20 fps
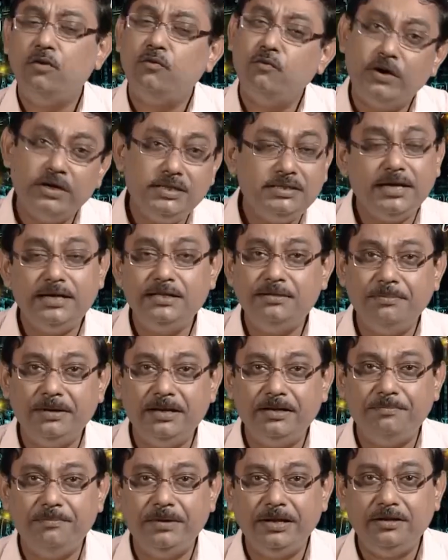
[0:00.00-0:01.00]
What is
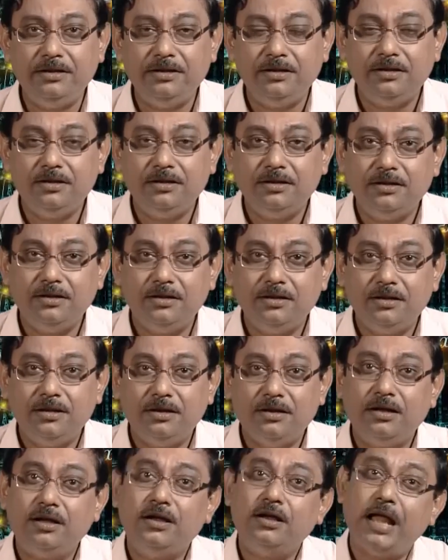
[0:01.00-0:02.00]
arithmetic mean?
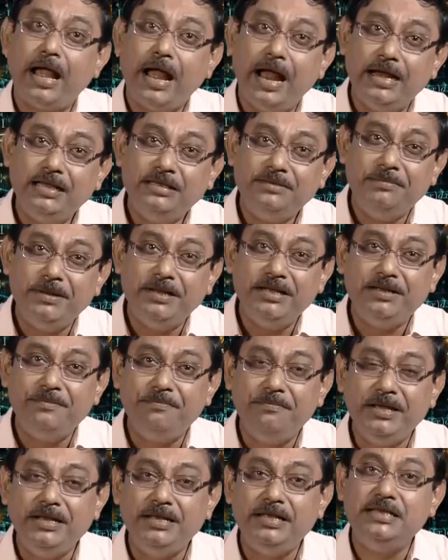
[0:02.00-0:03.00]

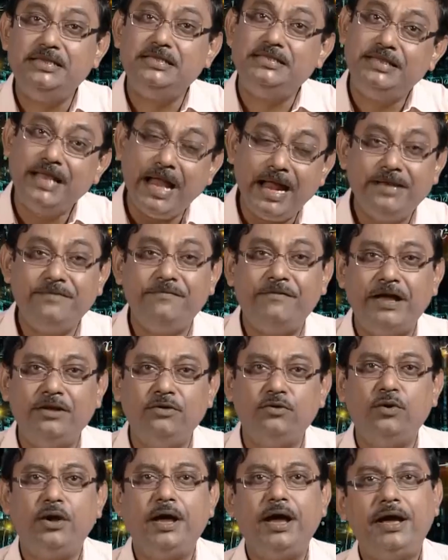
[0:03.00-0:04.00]
Arithmetic mean is that
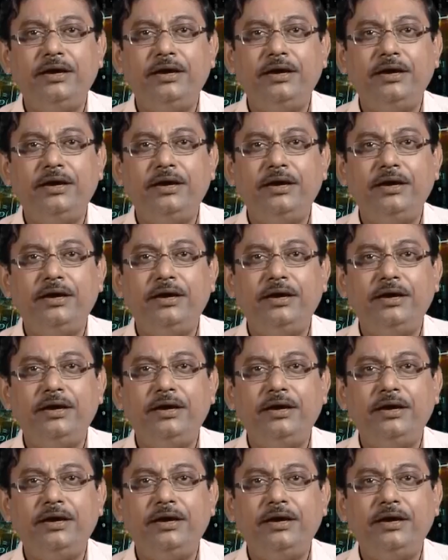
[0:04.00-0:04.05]
value